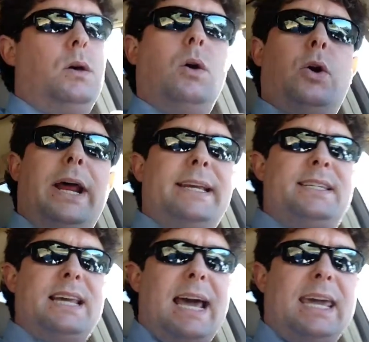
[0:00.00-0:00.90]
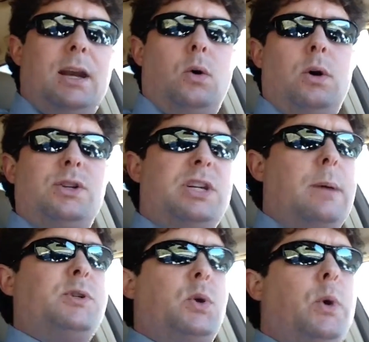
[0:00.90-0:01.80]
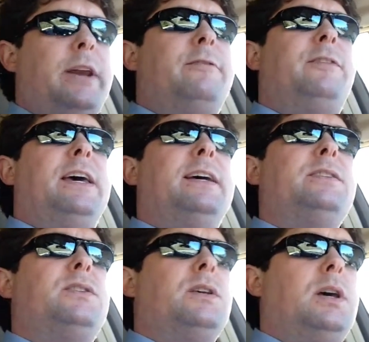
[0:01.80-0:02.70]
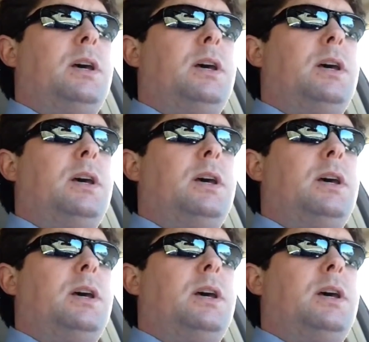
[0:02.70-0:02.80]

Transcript: On a second or subsequent offense,